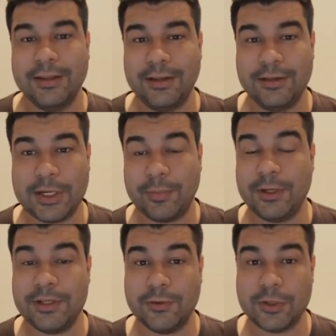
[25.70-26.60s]
The
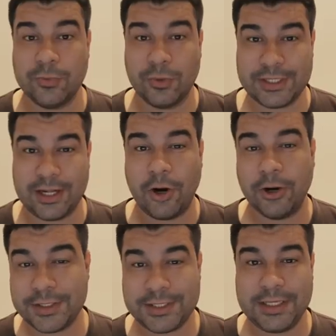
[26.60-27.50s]
Japanese version was the
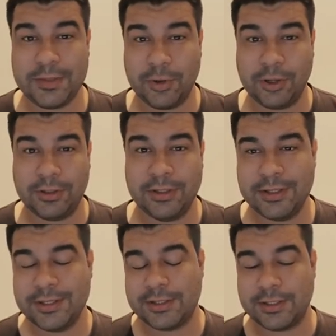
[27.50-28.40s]
RC model,
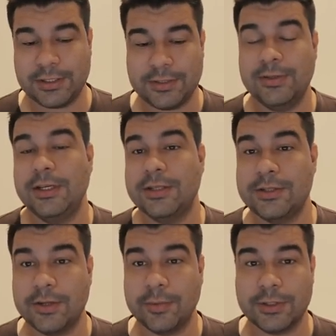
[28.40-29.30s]
so it's a 2 litre
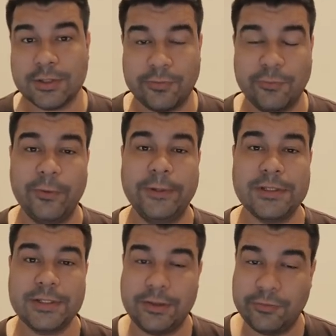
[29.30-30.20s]
turbo, it's got 4 wheel
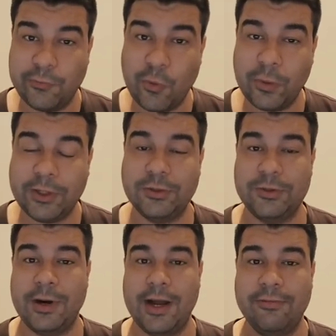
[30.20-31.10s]
steering, 4 wheel
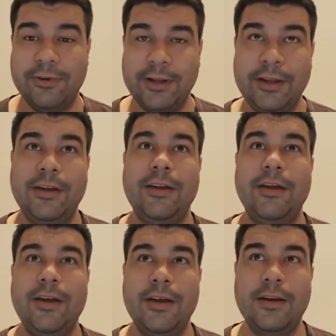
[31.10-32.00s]
drive,
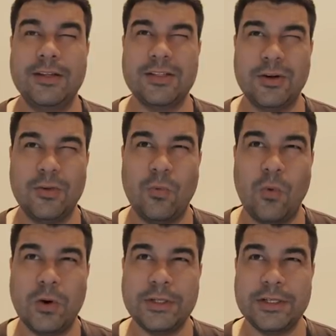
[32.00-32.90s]
and it's got a
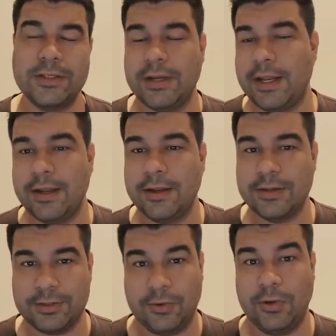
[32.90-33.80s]
water to air
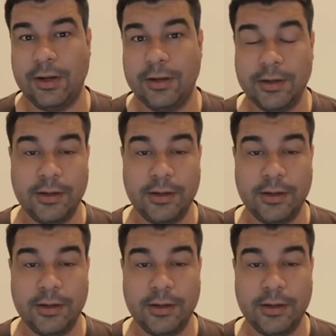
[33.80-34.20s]
intercooler.